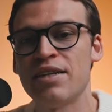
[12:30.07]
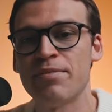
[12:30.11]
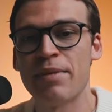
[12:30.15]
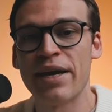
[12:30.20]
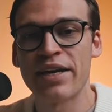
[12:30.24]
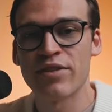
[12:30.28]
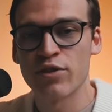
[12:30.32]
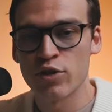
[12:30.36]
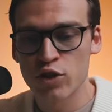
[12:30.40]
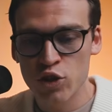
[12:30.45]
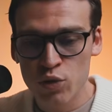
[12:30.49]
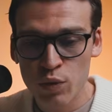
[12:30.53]
to
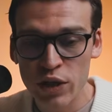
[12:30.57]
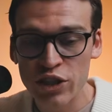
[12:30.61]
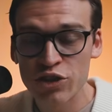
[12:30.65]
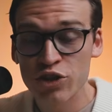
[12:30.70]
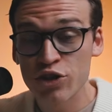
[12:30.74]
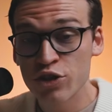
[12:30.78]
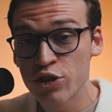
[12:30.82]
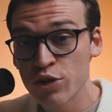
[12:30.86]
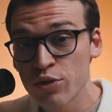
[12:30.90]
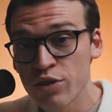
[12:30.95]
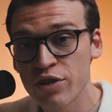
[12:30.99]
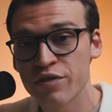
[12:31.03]
make the
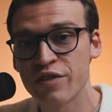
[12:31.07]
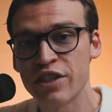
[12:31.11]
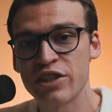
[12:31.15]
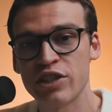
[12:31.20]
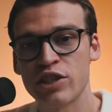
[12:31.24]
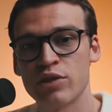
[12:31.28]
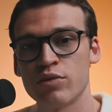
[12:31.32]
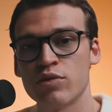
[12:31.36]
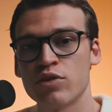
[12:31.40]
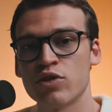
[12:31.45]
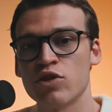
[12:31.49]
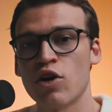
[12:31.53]
switch to
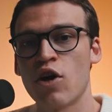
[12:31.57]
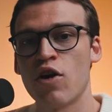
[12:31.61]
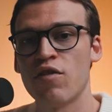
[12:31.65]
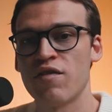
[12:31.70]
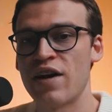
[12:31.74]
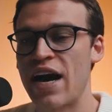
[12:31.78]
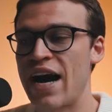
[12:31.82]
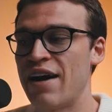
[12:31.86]
Davinci Resolve